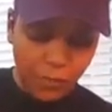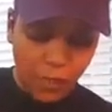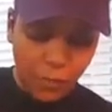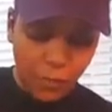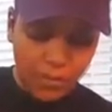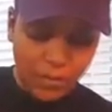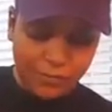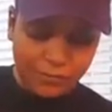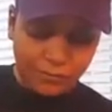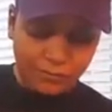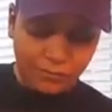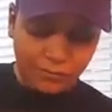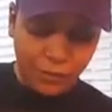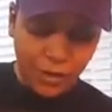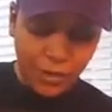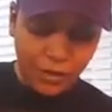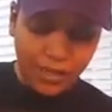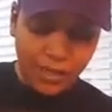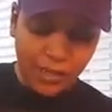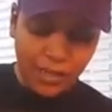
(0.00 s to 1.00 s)
But,
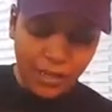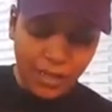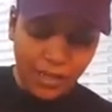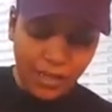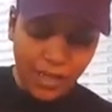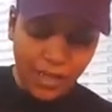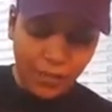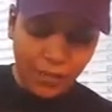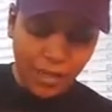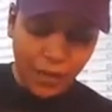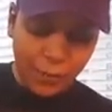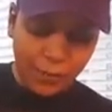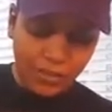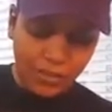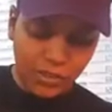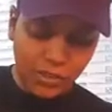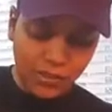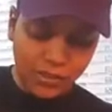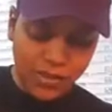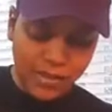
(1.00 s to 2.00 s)
and now that I put
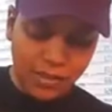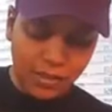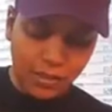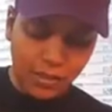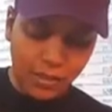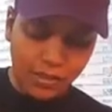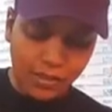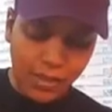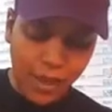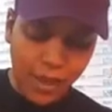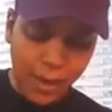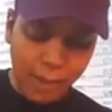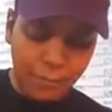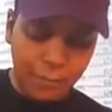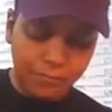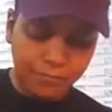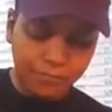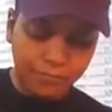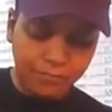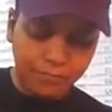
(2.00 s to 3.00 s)
the dressing on top,
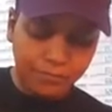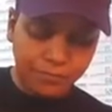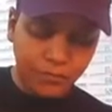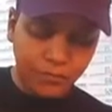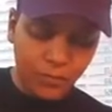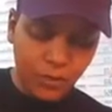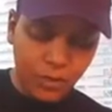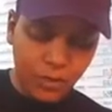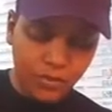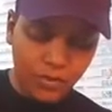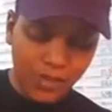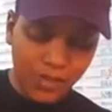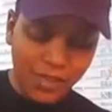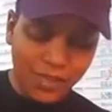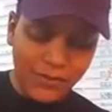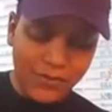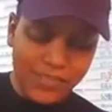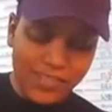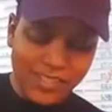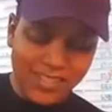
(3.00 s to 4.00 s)
You can't
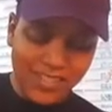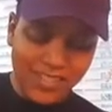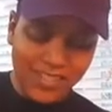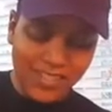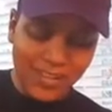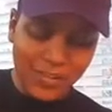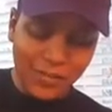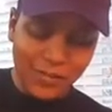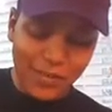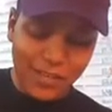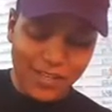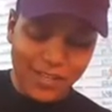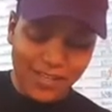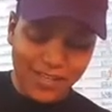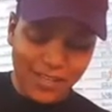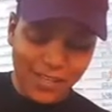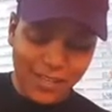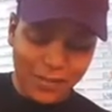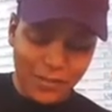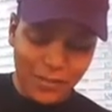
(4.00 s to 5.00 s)
even see the ingredients
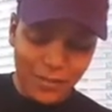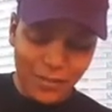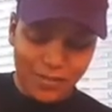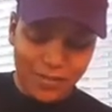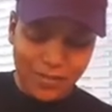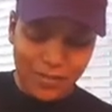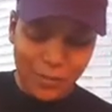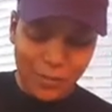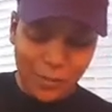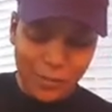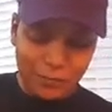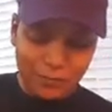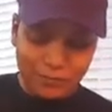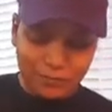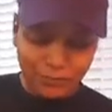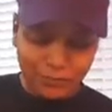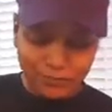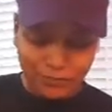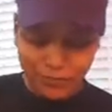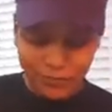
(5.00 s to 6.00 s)
anymore, so
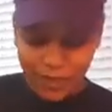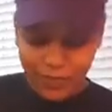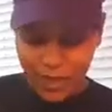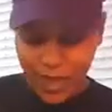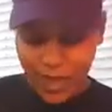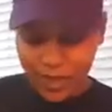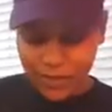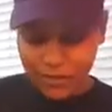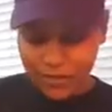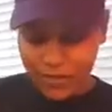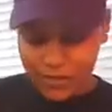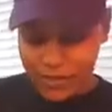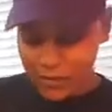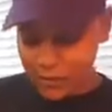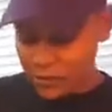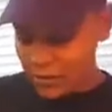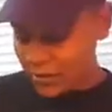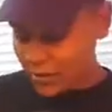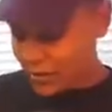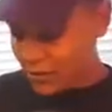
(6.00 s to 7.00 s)
I don't think it's
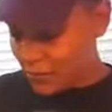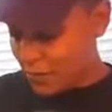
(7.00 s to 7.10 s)
really going to